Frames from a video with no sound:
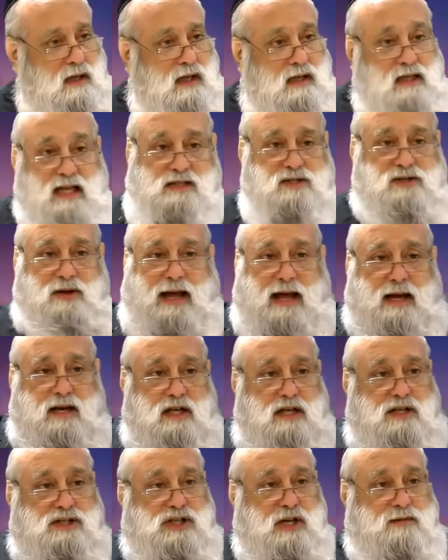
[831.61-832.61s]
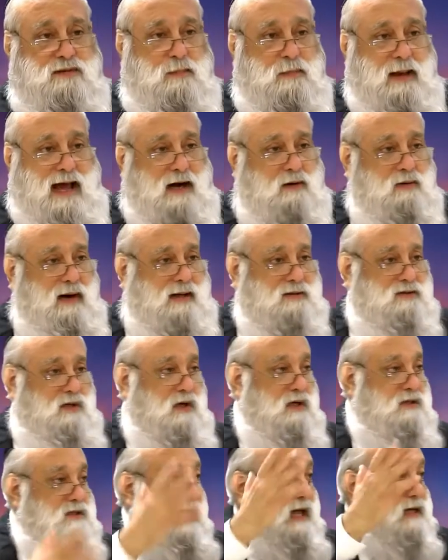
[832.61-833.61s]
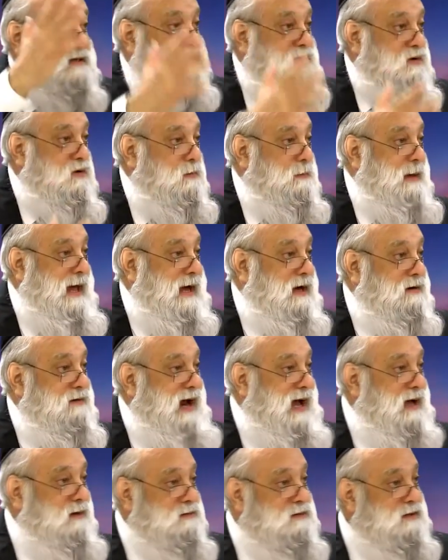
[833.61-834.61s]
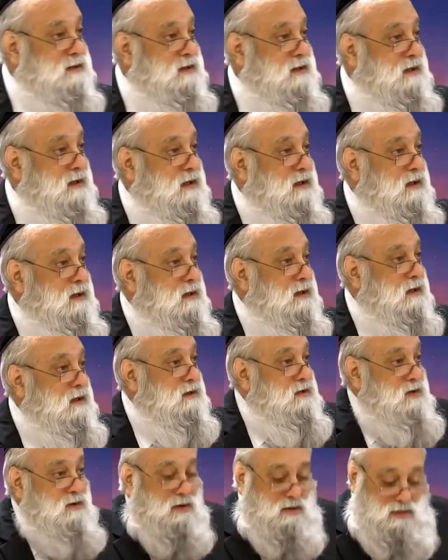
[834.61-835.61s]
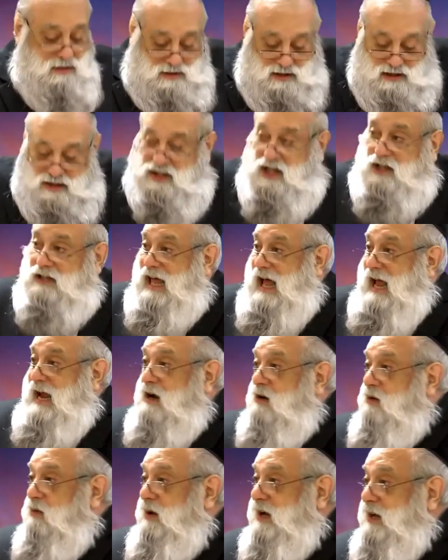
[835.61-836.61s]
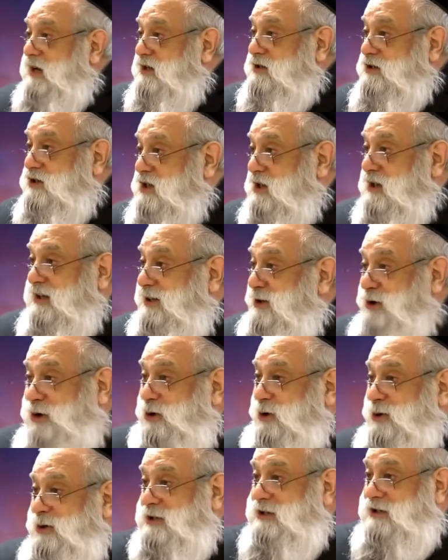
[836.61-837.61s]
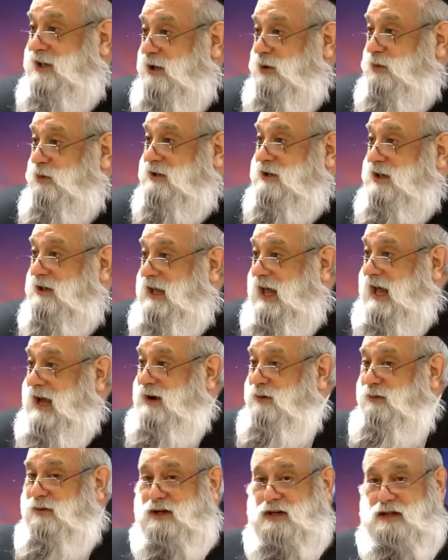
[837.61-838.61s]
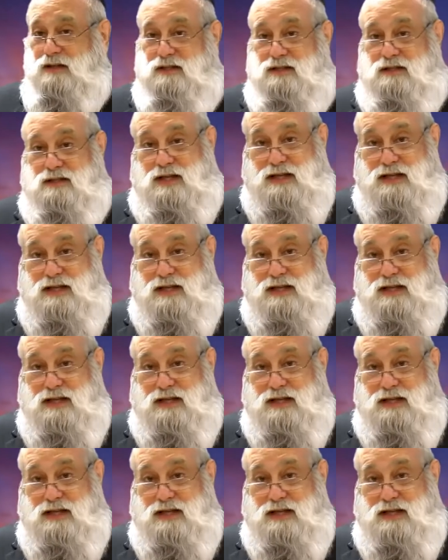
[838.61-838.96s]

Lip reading: Unless you had a yeshiva background or a day school background, you couldn't deal with the language.